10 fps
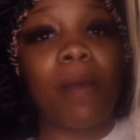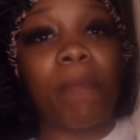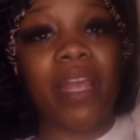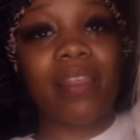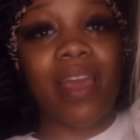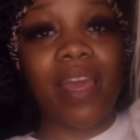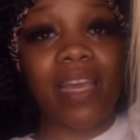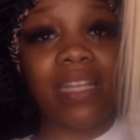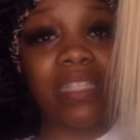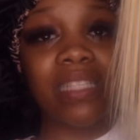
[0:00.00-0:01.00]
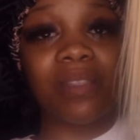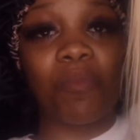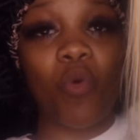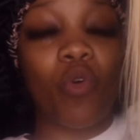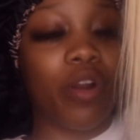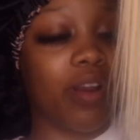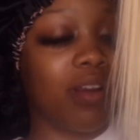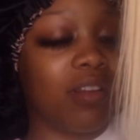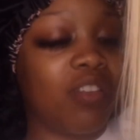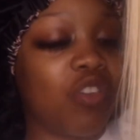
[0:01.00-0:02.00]
to make the ends
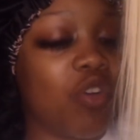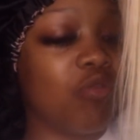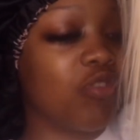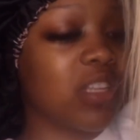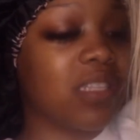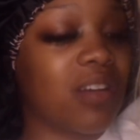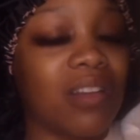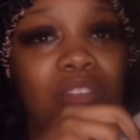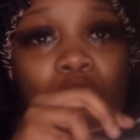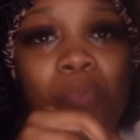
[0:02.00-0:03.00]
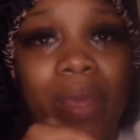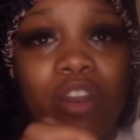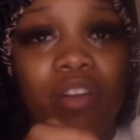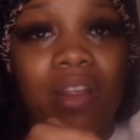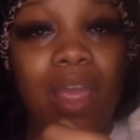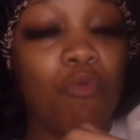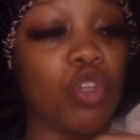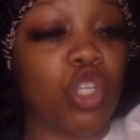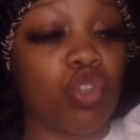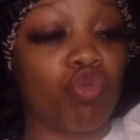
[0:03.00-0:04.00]
more, you know, just look a little better. It
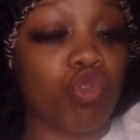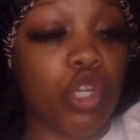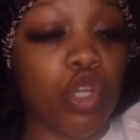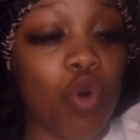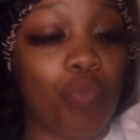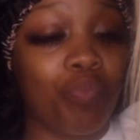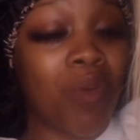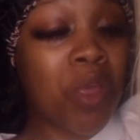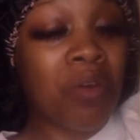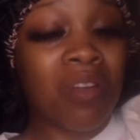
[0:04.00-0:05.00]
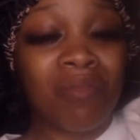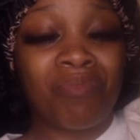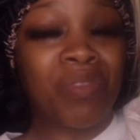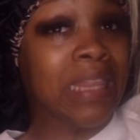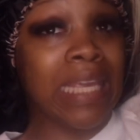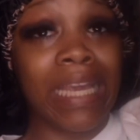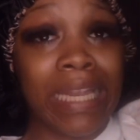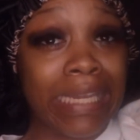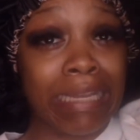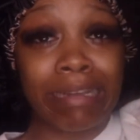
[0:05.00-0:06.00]
was just real
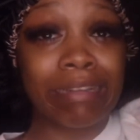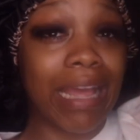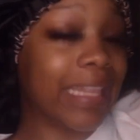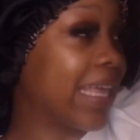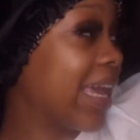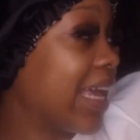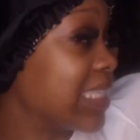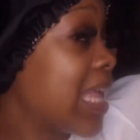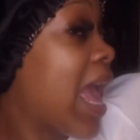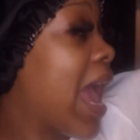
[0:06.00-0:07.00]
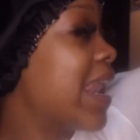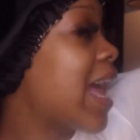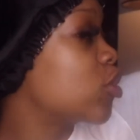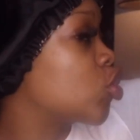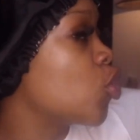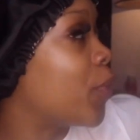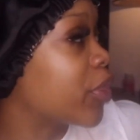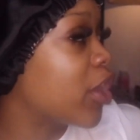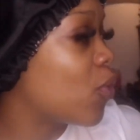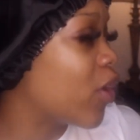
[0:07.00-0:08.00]
thin at the ends, and not super
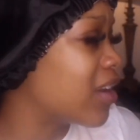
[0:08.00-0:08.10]
thin where